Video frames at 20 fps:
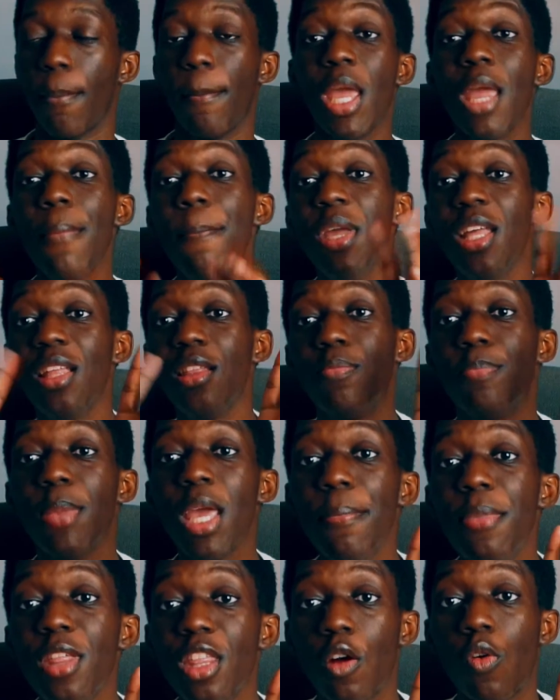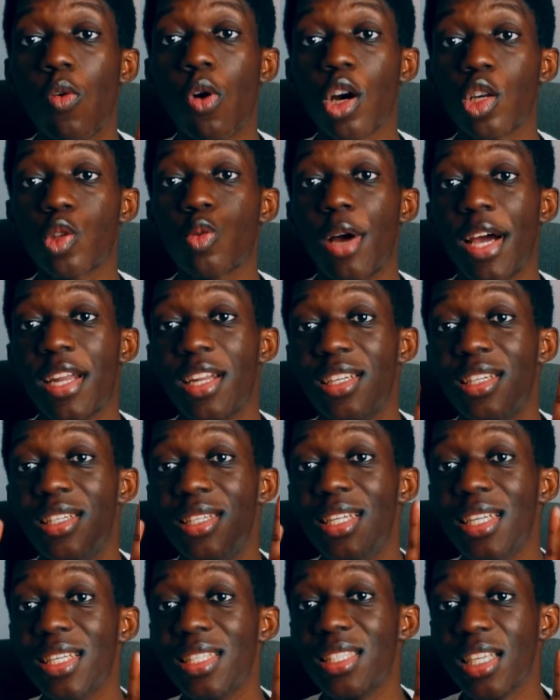Maybe the Rocks were at a
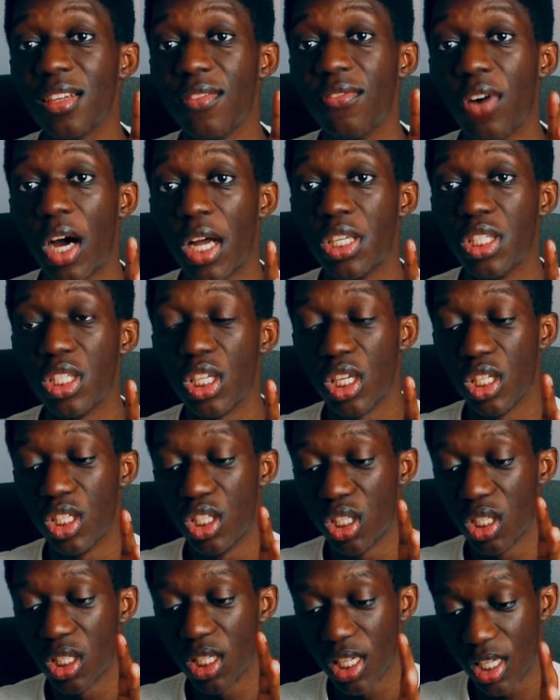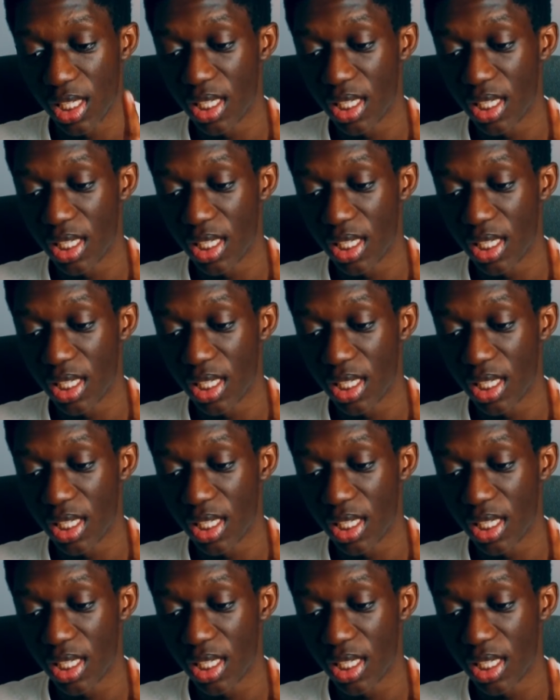disadvantaged